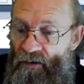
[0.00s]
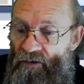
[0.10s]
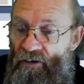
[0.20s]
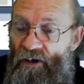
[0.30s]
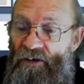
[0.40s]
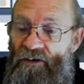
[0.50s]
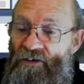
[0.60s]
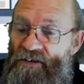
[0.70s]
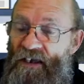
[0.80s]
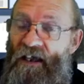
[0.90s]
you can
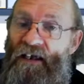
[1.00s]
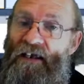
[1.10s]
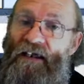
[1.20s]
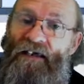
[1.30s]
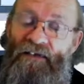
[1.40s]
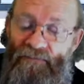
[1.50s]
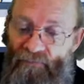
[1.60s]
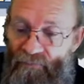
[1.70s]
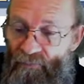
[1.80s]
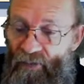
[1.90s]
use any
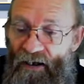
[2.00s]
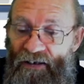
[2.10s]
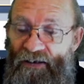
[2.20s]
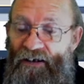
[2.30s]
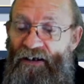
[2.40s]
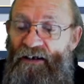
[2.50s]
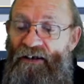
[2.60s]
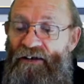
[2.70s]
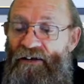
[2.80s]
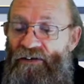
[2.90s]

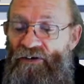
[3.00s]
binary